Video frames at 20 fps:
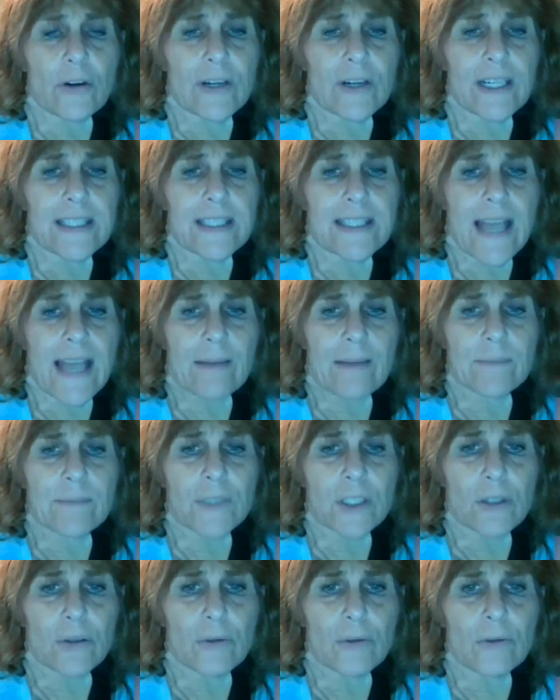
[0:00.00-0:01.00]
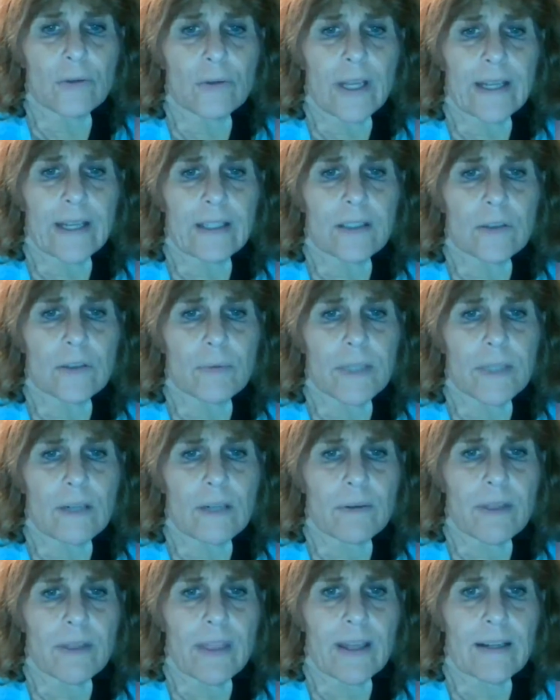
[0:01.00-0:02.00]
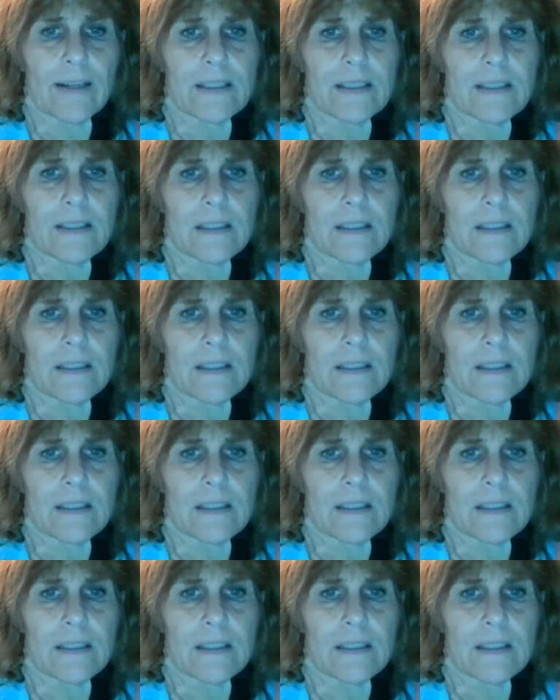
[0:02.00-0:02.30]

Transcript: exam due? Like, do we know what that is?